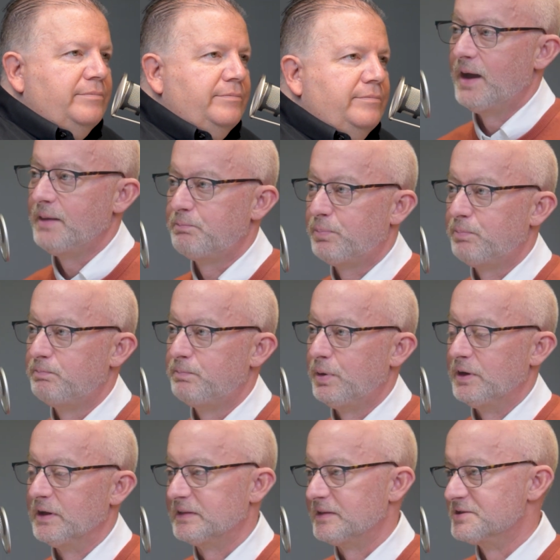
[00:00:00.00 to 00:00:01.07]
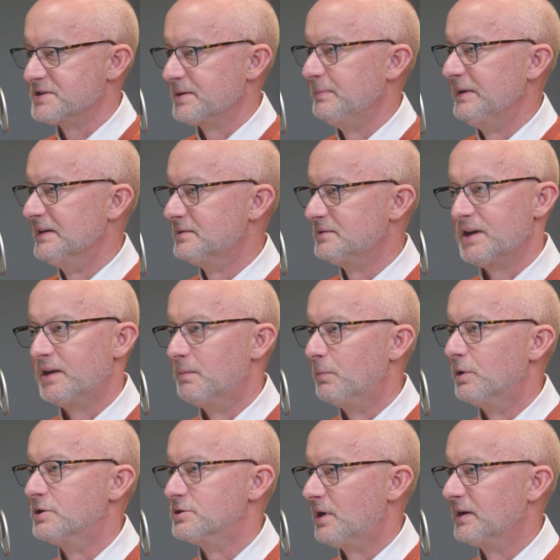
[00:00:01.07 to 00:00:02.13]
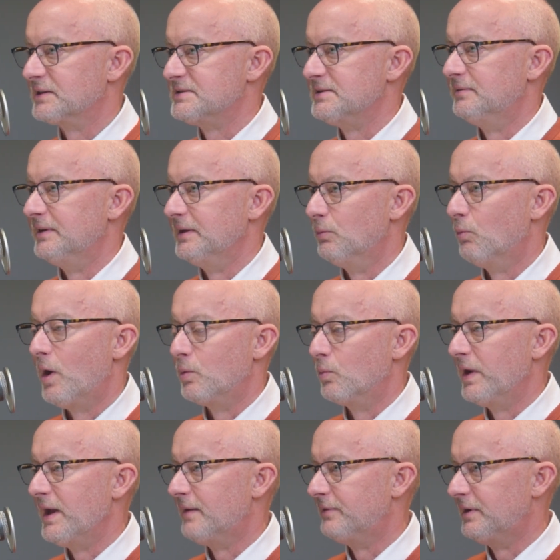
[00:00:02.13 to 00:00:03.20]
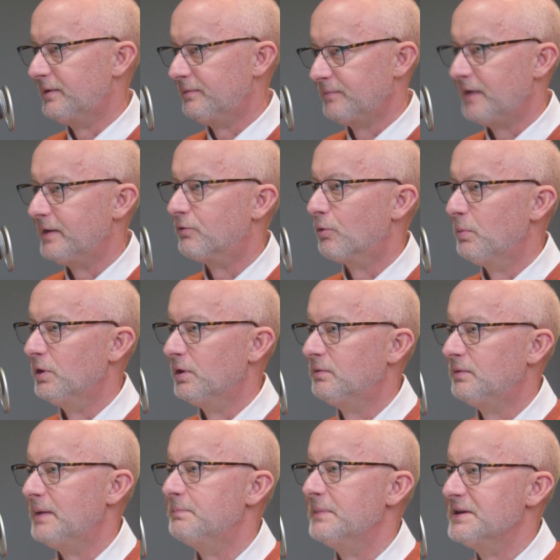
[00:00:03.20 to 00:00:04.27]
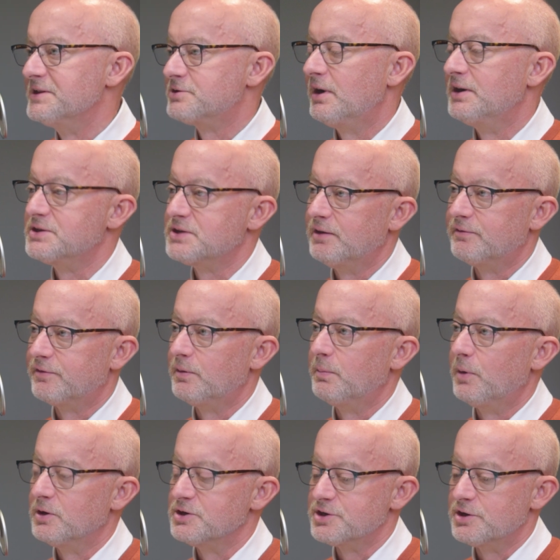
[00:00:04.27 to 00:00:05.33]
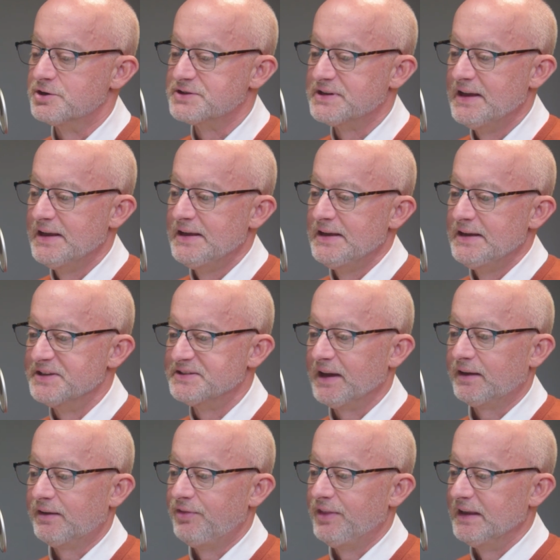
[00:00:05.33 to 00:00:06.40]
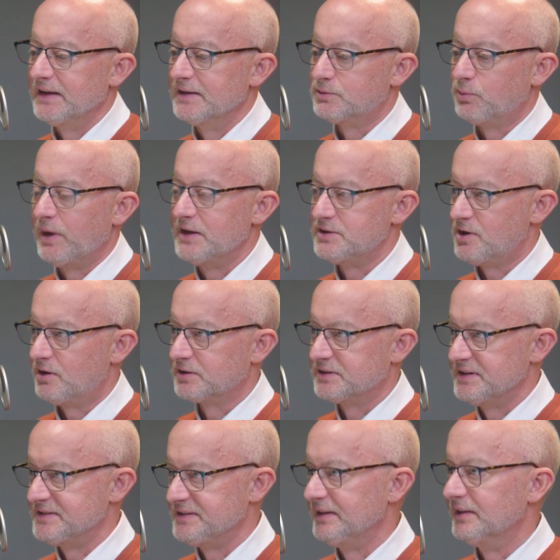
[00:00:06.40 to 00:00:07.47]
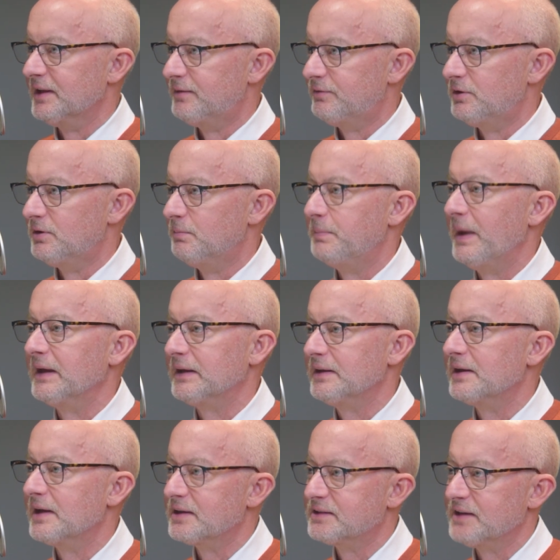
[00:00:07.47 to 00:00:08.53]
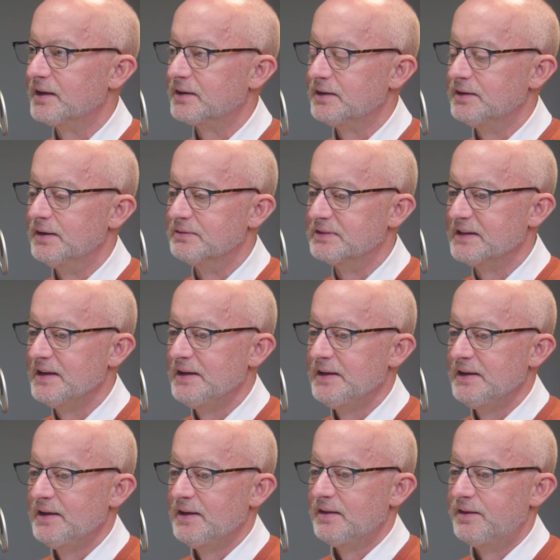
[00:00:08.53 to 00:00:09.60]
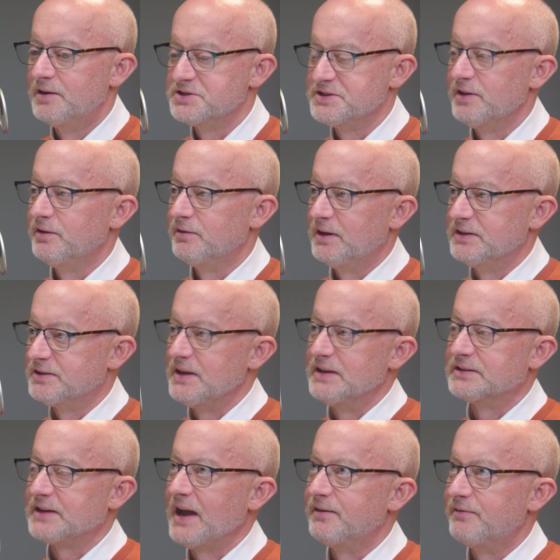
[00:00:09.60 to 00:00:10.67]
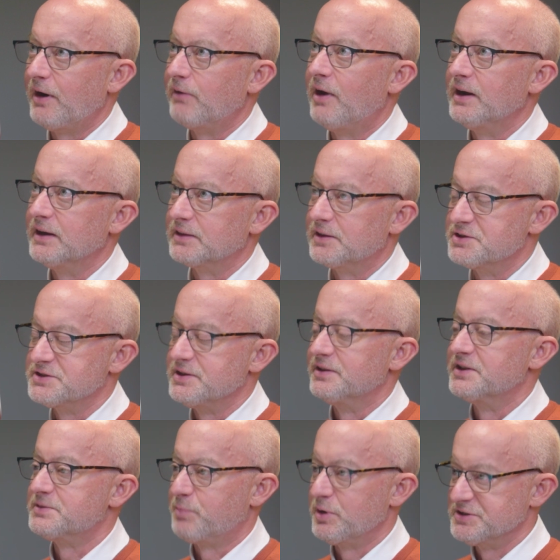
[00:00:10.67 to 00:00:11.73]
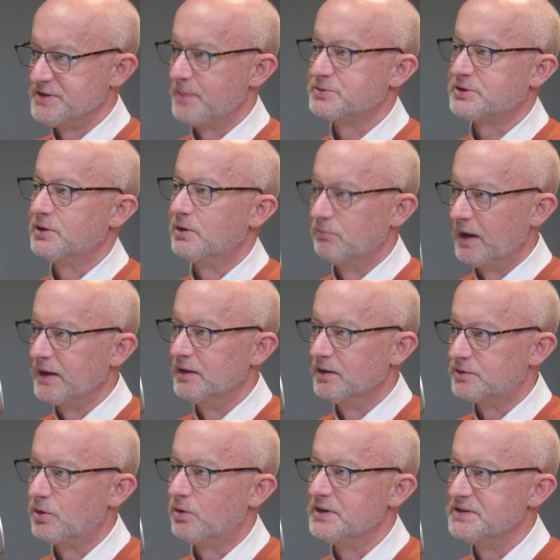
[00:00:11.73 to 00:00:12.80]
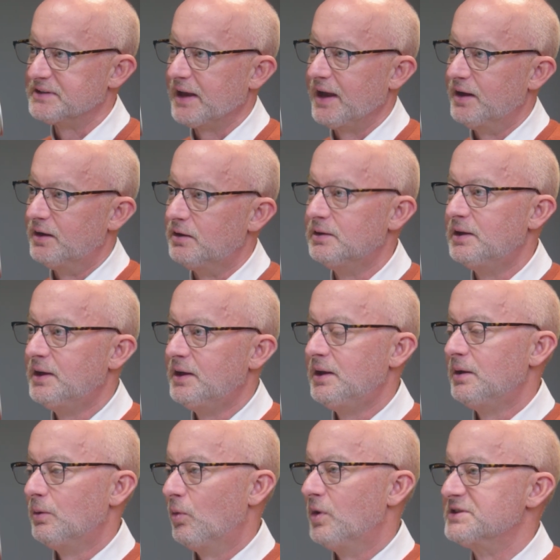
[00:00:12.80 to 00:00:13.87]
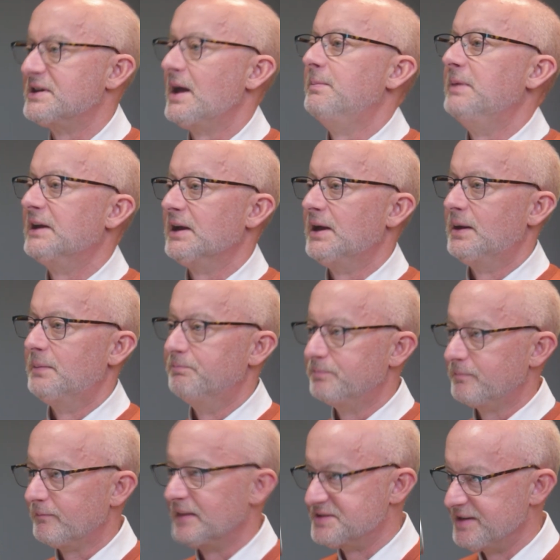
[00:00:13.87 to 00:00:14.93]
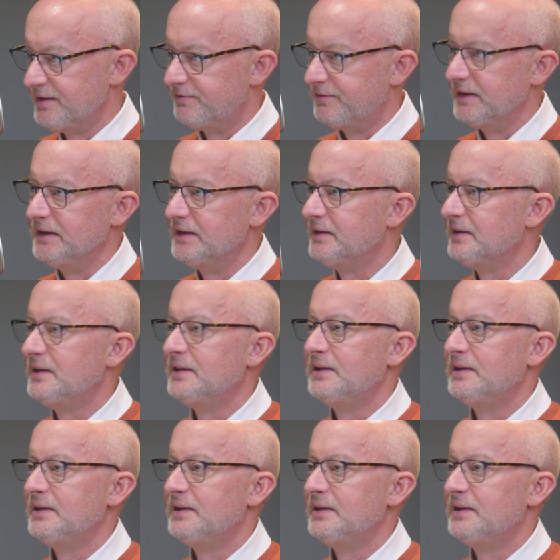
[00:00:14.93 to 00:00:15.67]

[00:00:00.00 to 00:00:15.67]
I predict there's going to be a ton of merger activity. One, we have a favorable administration for mergers. The second thing is when I talk to C-level banking executives, there's still, it's kind of ironic, there's still this perception of regulatory scale. Once I become a SIFI,